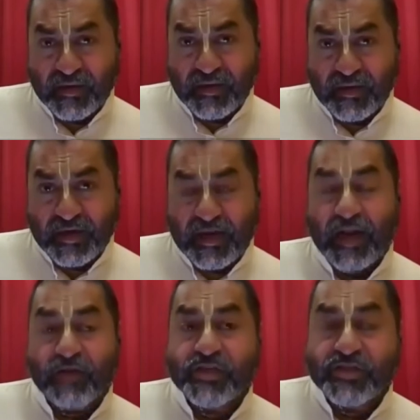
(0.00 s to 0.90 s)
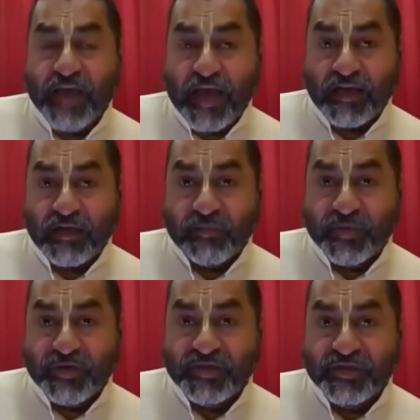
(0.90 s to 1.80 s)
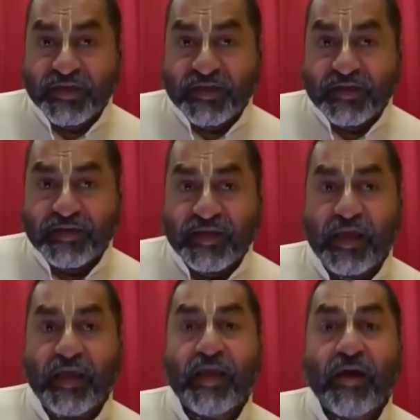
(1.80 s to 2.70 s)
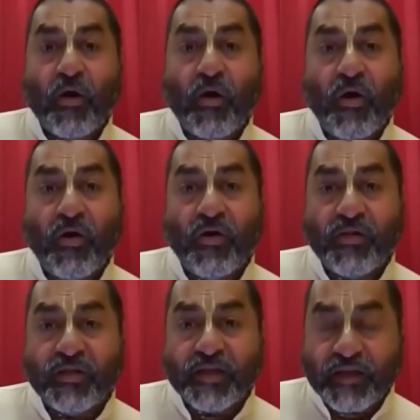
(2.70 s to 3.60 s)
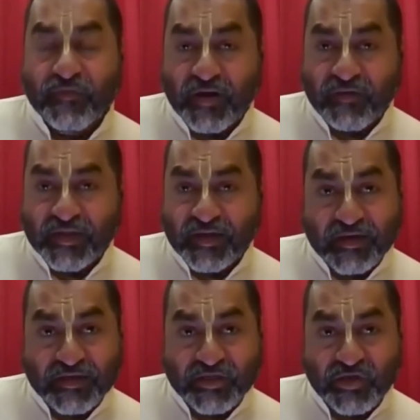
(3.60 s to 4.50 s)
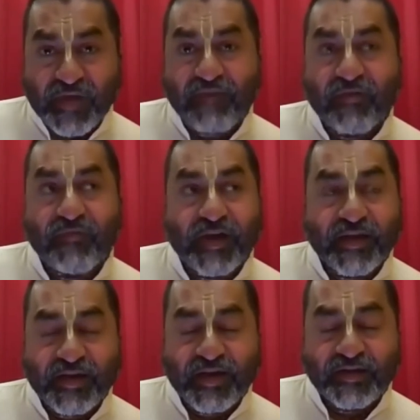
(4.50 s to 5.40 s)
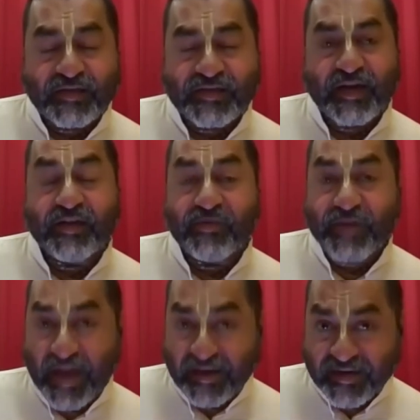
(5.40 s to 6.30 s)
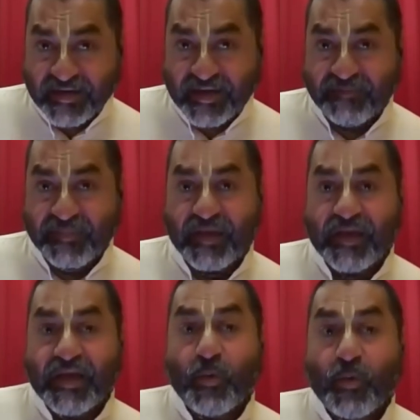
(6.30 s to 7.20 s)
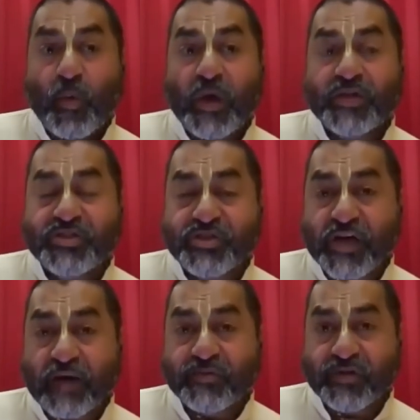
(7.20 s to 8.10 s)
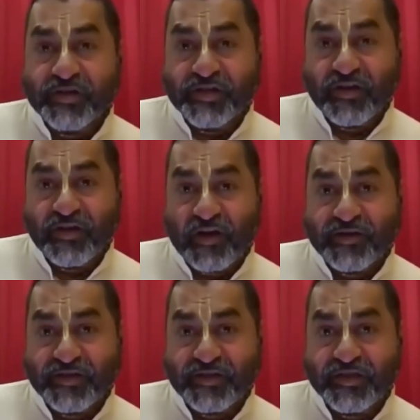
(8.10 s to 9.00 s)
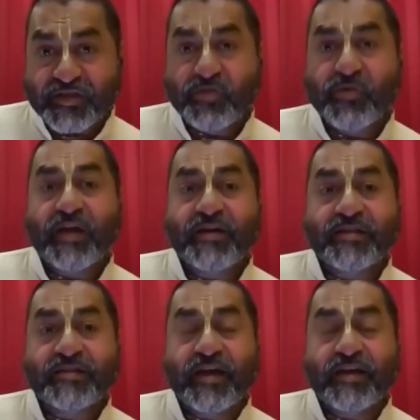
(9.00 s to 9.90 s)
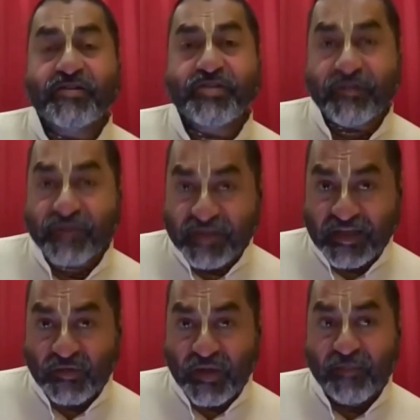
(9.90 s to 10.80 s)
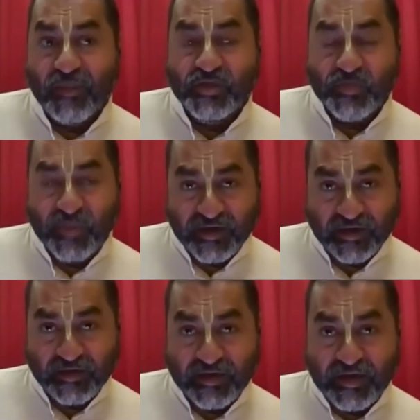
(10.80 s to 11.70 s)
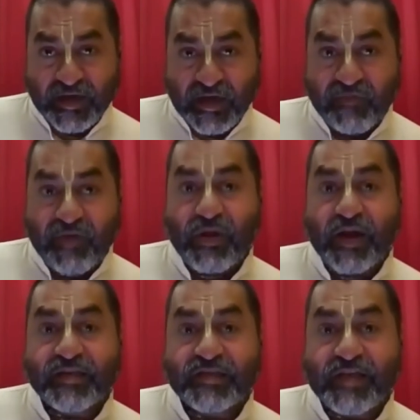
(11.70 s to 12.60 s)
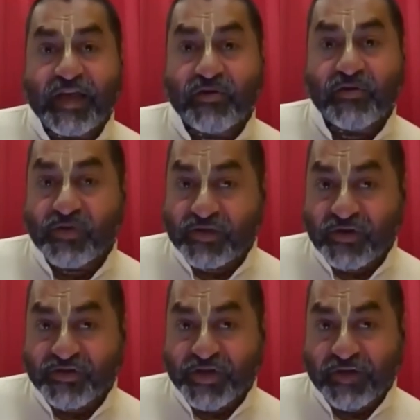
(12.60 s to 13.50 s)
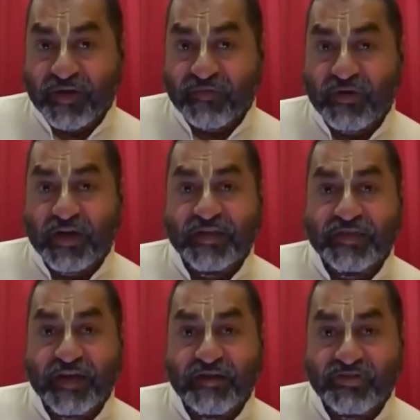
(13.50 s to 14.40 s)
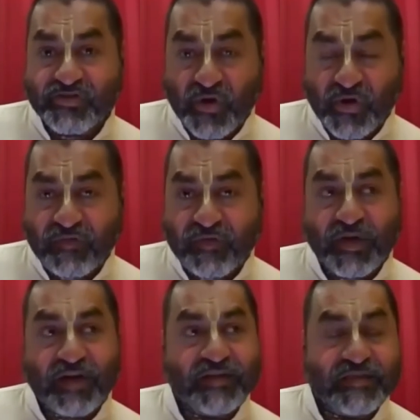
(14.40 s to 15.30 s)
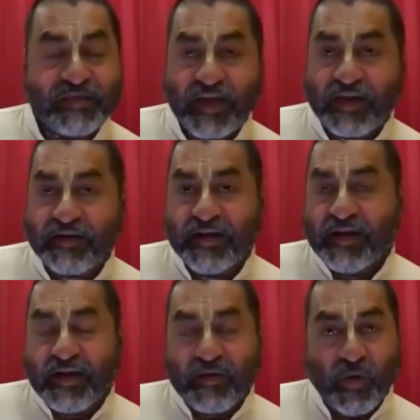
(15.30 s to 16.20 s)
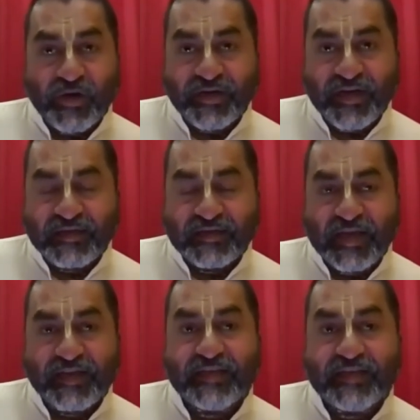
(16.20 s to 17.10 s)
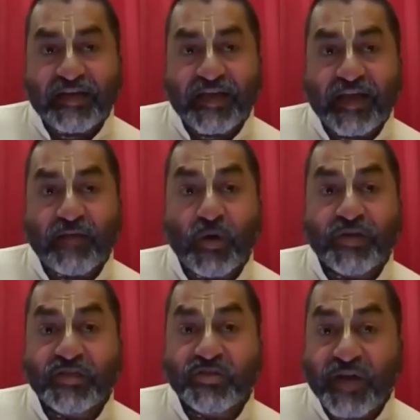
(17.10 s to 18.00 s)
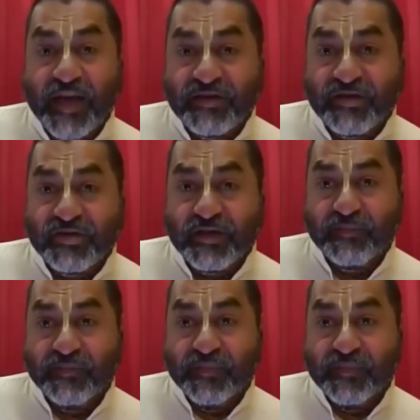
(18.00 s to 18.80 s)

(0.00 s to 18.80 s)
It allows us to encompass all the different avatars. So we have a very clear understanding. In reality, once you come to Krishna consciousness, you will understand Shiva Tattva much better. We will understand who is Lord Shiva, we will understand his role, we would understand what he does exactly and what is his relationship.